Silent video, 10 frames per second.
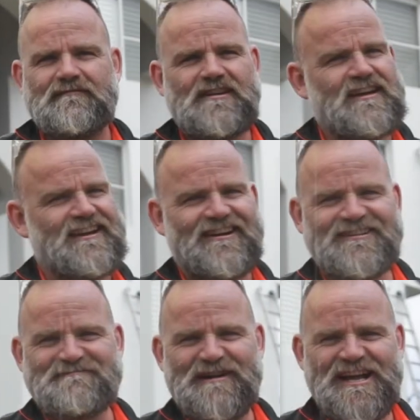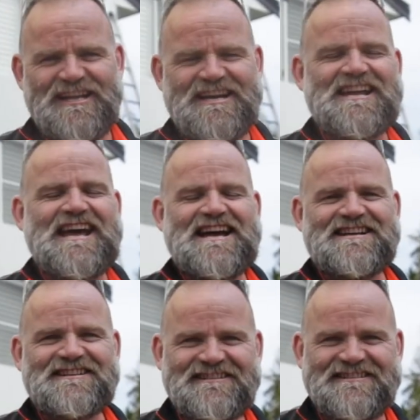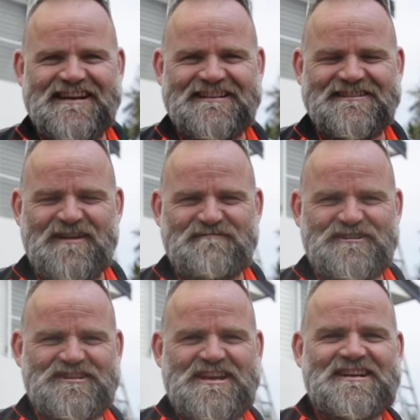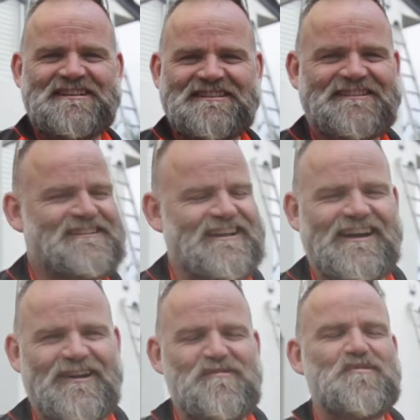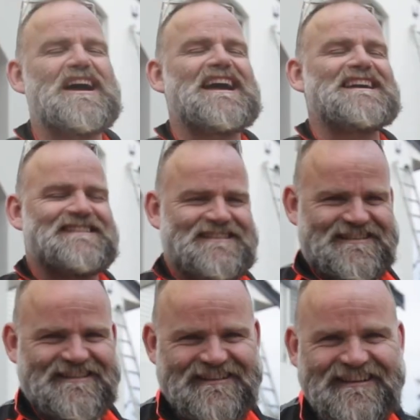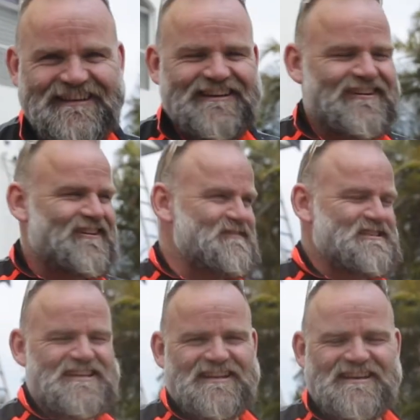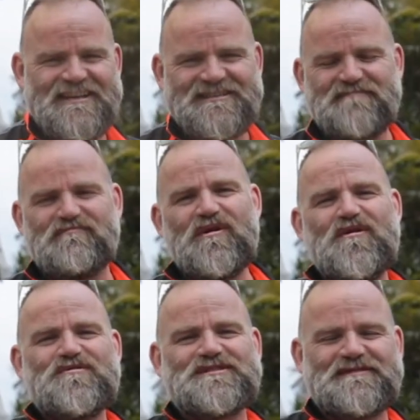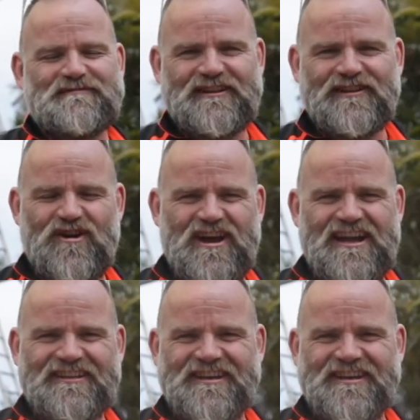Yeah, going to Bali again, second time this year. Right. Gonna be sitting next to the pool, sipping a Long Island